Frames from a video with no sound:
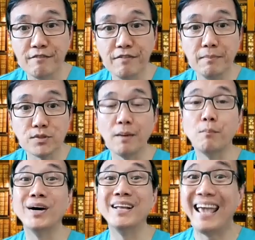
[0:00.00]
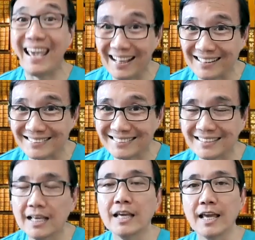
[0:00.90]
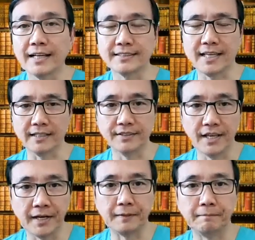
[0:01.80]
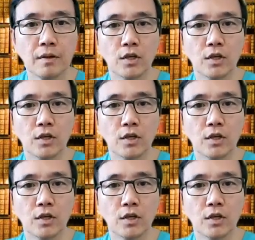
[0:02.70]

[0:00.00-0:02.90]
from someone else exhaled air.